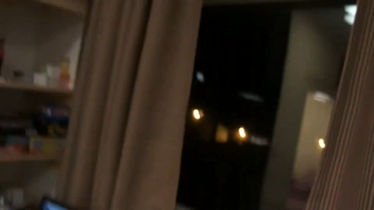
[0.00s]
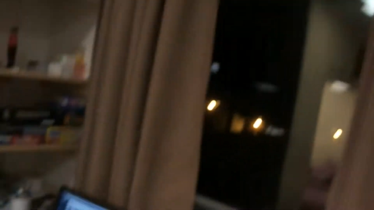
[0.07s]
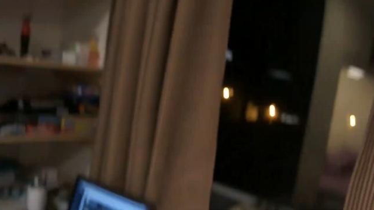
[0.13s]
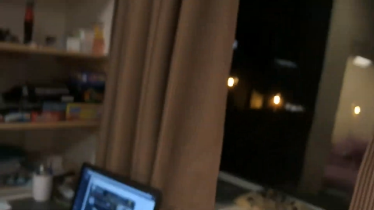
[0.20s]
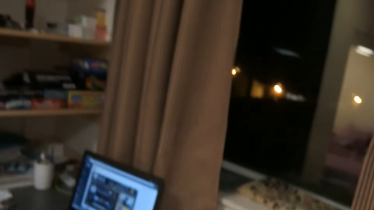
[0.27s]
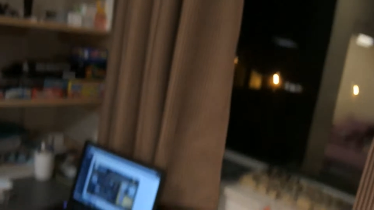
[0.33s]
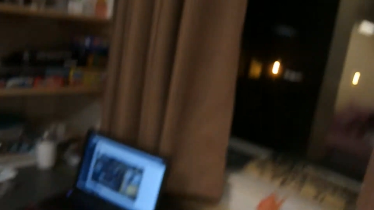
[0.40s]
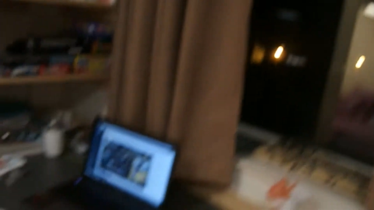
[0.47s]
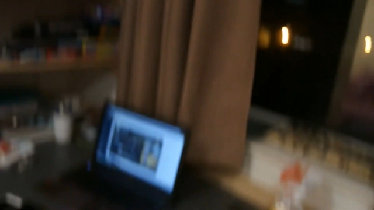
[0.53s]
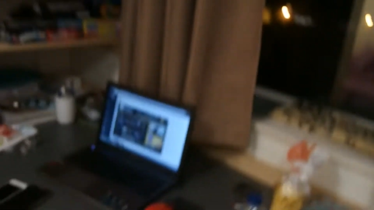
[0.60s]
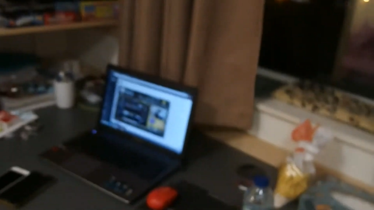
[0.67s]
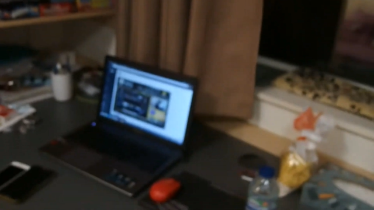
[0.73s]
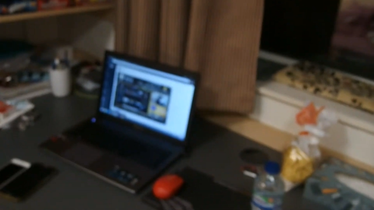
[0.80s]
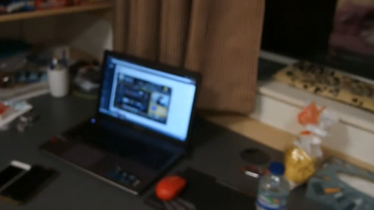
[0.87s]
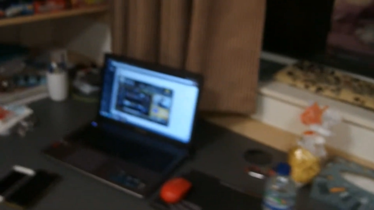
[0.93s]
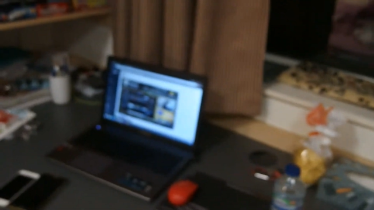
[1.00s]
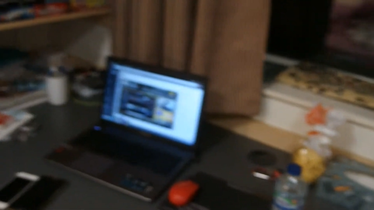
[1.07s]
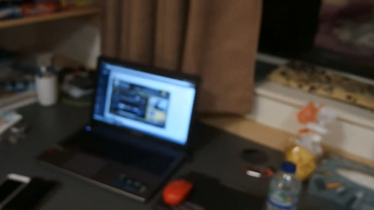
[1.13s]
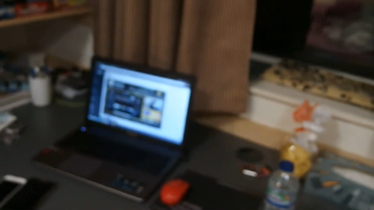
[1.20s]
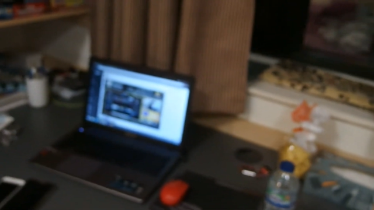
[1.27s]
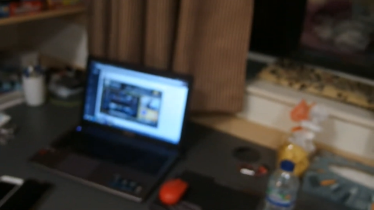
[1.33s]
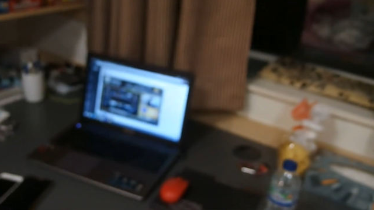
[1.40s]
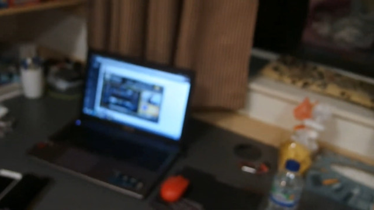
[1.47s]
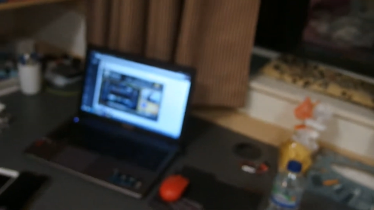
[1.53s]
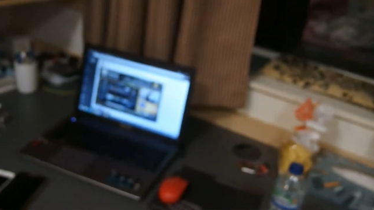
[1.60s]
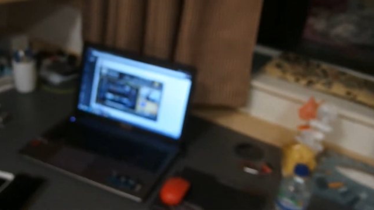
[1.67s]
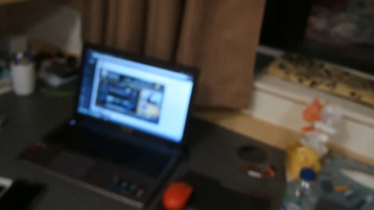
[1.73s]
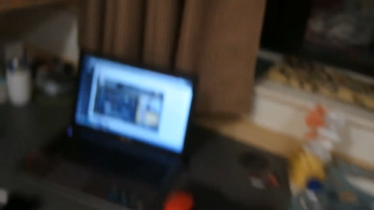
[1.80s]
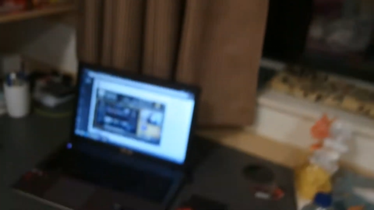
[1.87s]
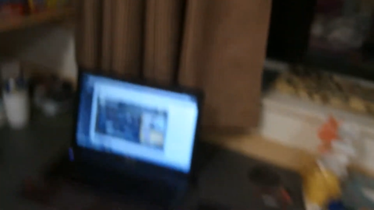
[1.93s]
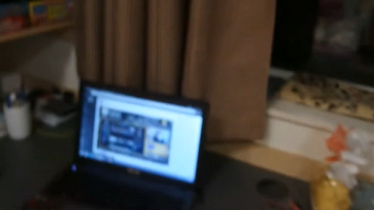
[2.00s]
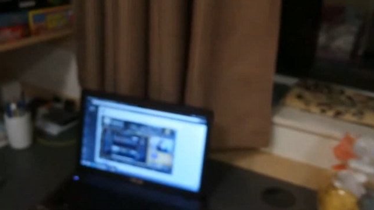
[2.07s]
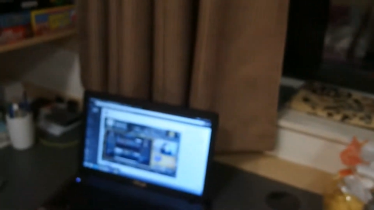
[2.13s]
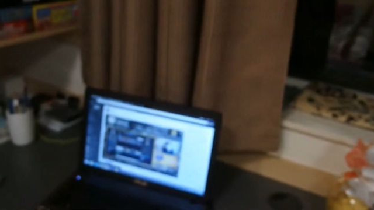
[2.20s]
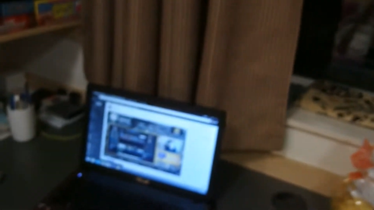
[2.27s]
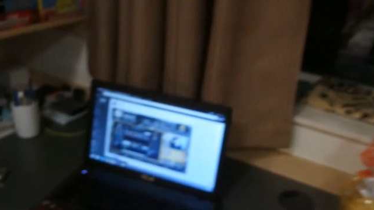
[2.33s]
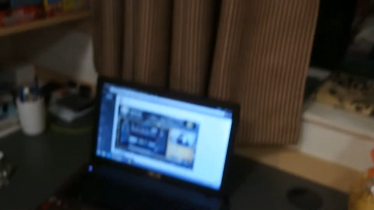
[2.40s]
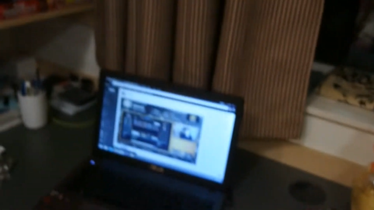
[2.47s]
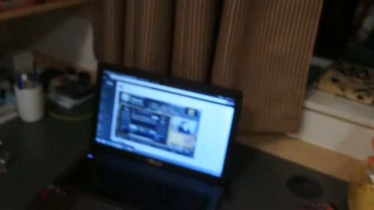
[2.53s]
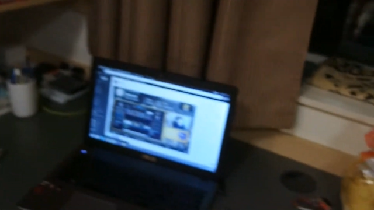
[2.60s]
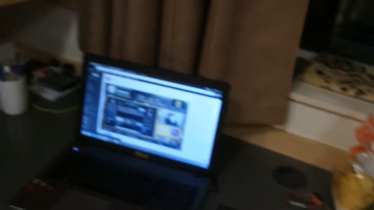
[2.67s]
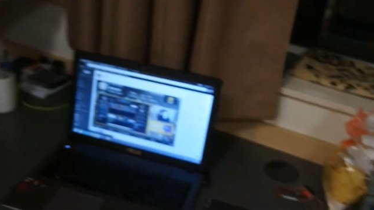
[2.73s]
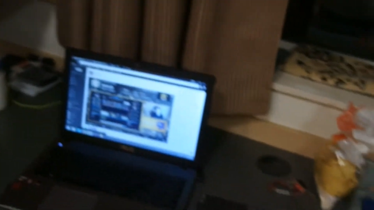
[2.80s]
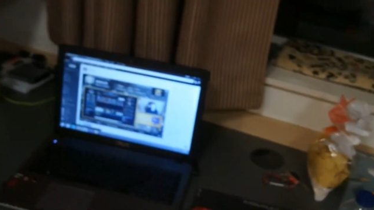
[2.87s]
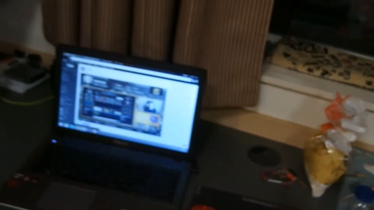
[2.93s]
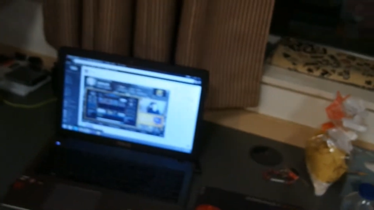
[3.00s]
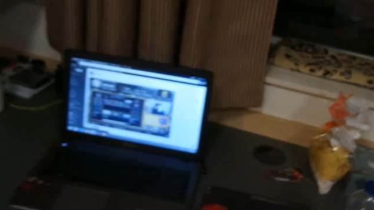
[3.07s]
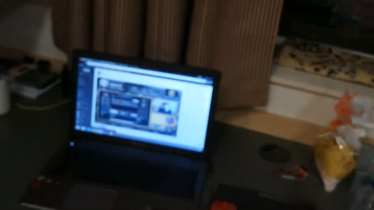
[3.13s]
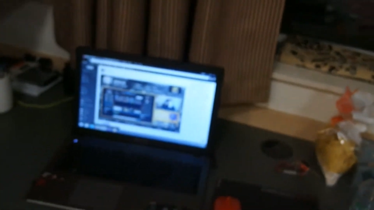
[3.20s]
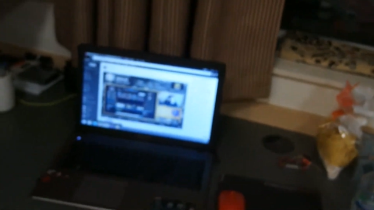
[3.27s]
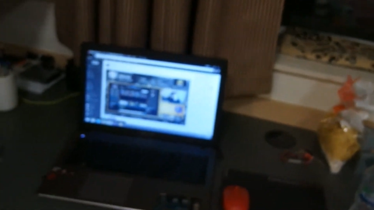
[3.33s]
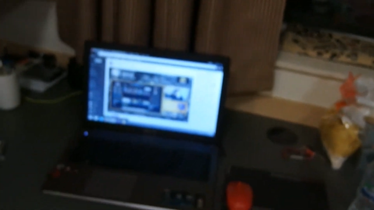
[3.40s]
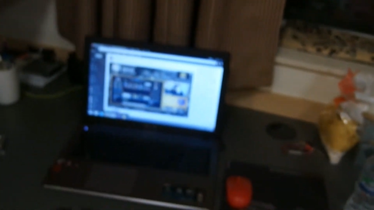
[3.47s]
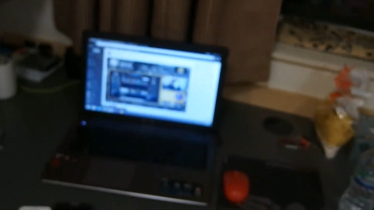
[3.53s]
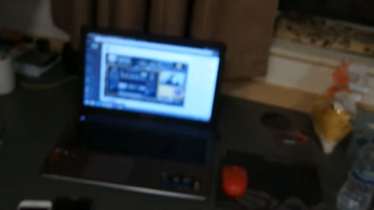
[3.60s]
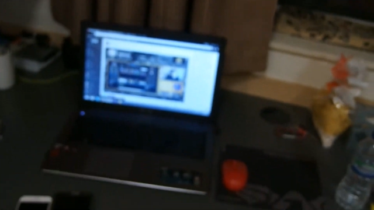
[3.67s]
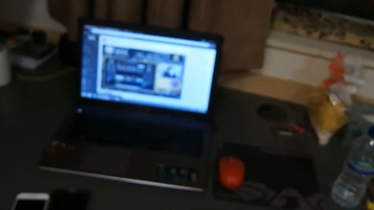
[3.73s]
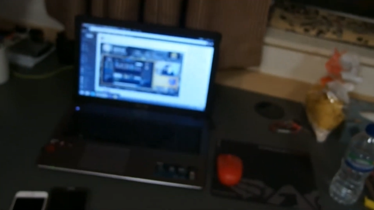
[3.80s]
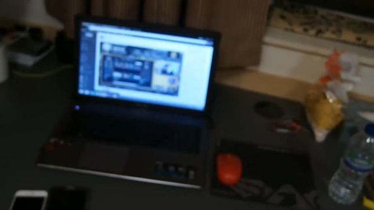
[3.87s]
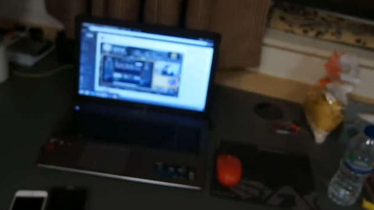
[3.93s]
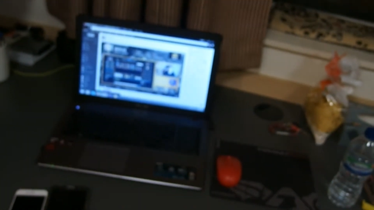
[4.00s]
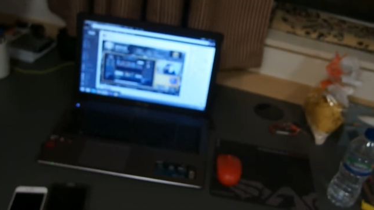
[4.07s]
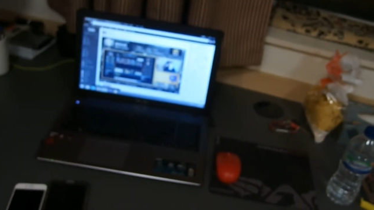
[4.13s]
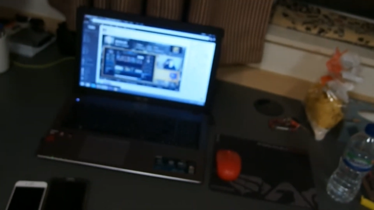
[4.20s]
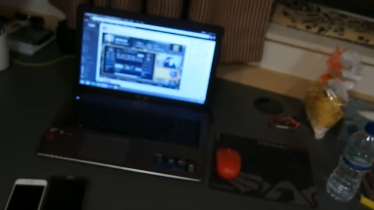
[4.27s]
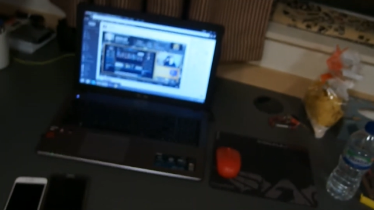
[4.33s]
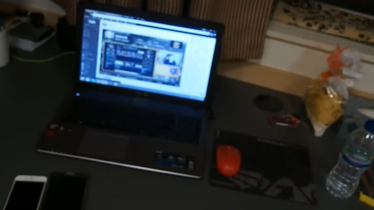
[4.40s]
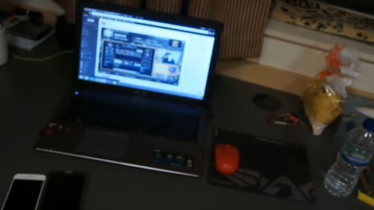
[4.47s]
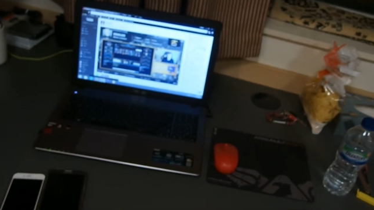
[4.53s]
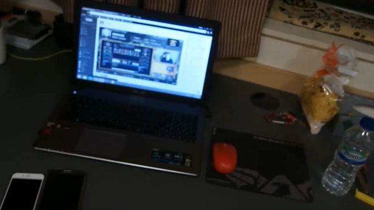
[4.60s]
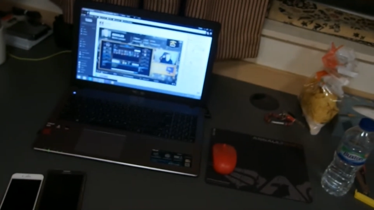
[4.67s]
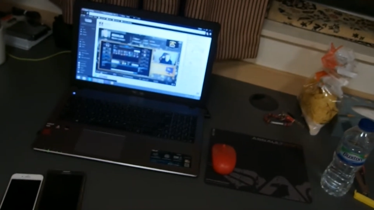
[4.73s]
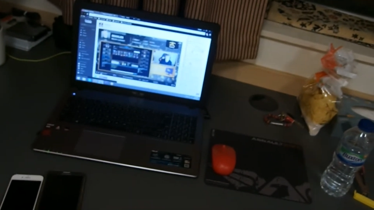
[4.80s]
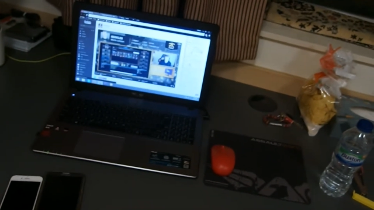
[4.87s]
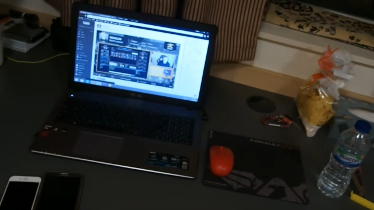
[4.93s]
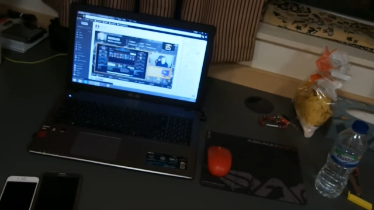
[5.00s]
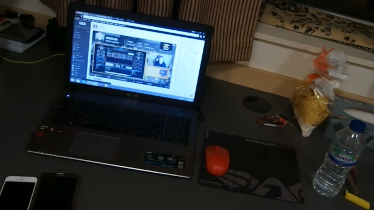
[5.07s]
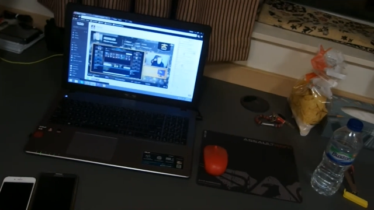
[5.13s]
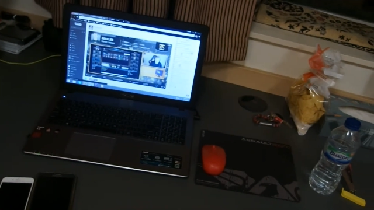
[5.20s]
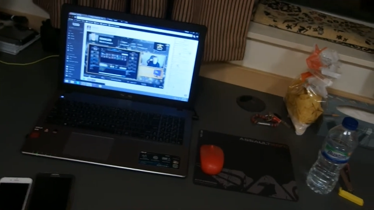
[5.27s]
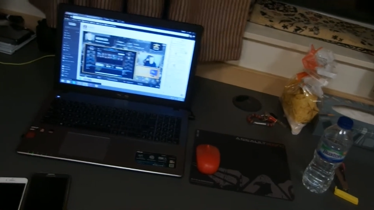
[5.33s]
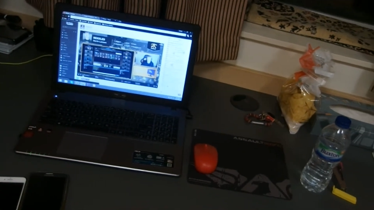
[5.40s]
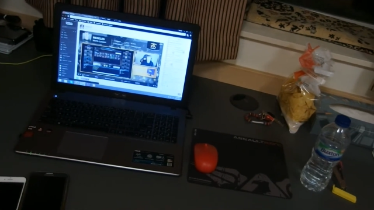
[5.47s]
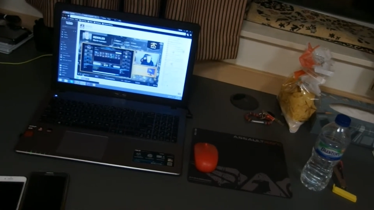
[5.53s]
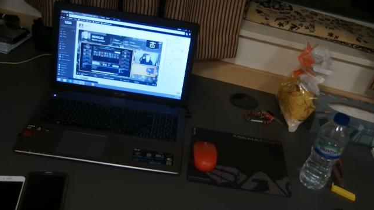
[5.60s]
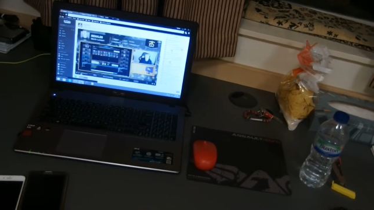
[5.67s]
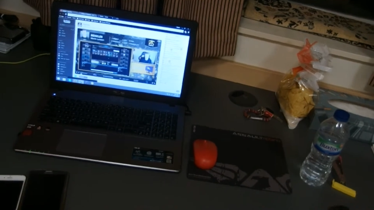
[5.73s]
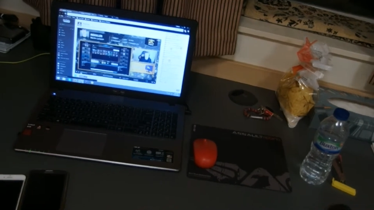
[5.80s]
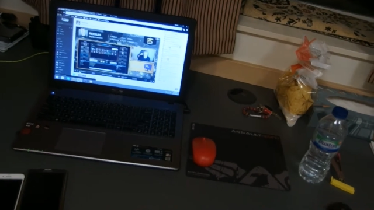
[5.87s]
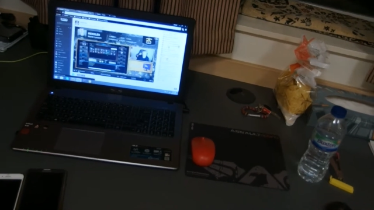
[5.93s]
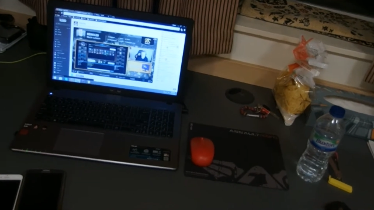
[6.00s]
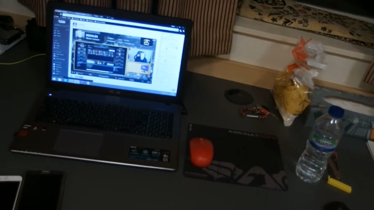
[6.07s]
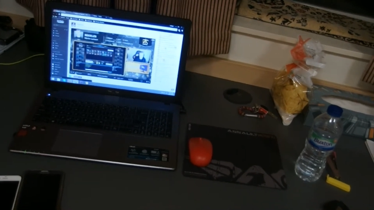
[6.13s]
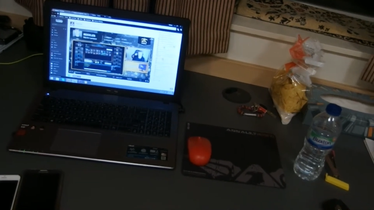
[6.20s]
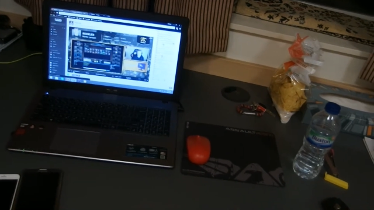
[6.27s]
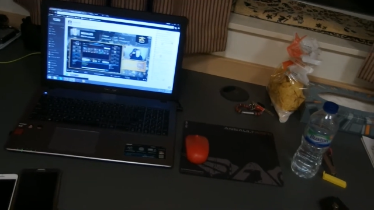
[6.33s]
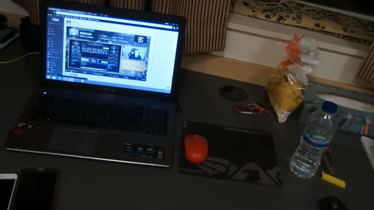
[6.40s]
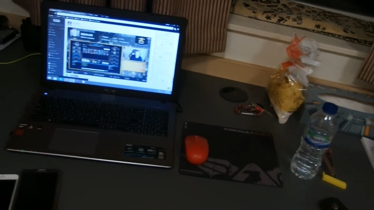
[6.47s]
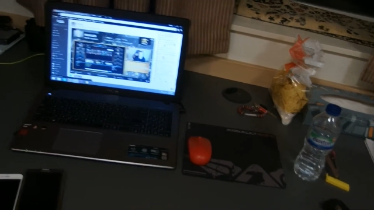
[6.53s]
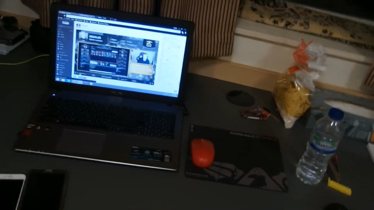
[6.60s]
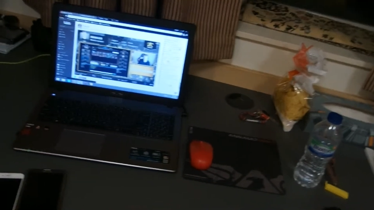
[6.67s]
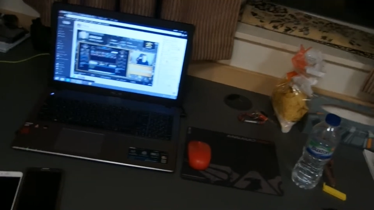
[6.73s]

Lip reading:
No face is visible, so there are no lips to read.